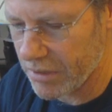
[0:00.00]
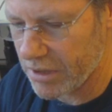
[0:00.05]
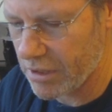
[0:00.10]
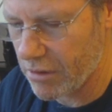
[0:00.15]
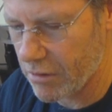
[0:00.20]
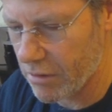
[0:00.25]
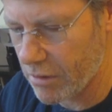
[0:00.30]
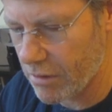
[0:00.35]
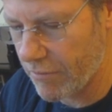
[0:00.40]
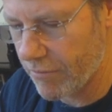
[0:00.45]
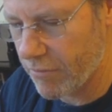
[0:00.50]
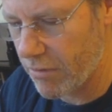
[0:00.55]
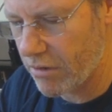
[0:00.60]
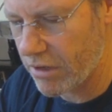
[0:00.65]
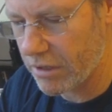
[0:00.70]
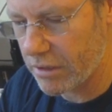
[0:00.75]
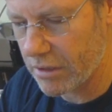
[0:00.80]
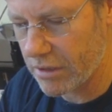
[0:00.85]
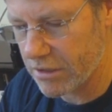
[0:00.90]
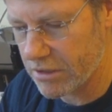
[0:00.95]
but they're
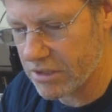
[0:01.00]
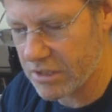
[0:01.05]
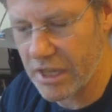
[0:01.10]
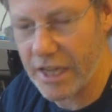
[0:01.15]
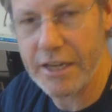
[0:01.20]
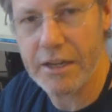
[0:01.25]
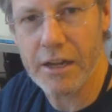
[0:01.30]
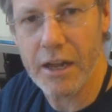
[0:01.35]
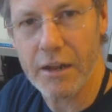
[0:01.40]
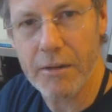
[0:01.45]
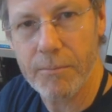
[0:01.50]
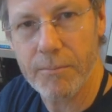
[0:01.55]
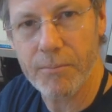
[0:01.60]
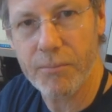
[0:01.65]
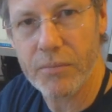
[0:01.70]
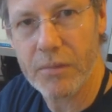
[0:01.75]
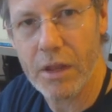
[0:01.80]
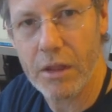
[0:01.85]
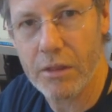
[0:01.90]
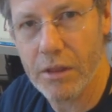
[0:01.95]
very slender.
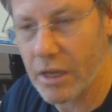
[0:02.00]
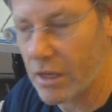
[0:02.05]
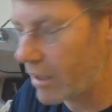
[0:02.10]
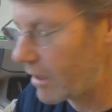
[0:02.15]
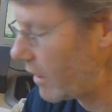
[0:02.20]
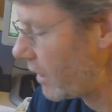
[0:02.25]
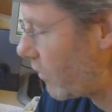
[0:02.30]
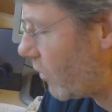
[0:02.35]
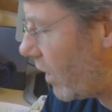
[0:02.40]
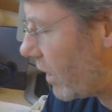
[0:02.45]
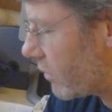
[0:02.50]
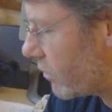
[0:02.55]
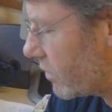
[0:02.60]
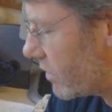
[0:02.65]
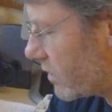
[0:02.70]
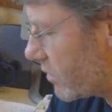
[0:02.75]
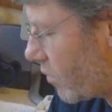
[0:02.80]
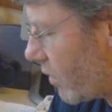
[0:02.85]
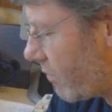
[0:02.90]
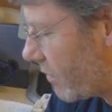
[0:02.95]
They're, they're quite
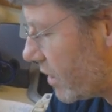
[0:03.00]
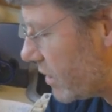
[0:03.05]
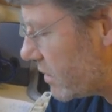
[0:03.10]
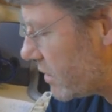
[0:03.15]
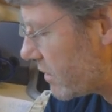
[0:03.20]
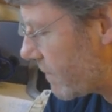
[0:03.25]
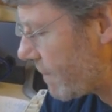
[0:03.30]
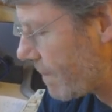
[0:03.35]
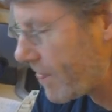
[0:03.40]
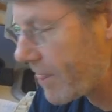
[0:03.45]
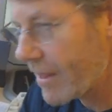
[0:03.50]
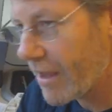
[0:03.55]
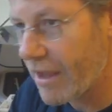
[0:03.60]
good swimmers,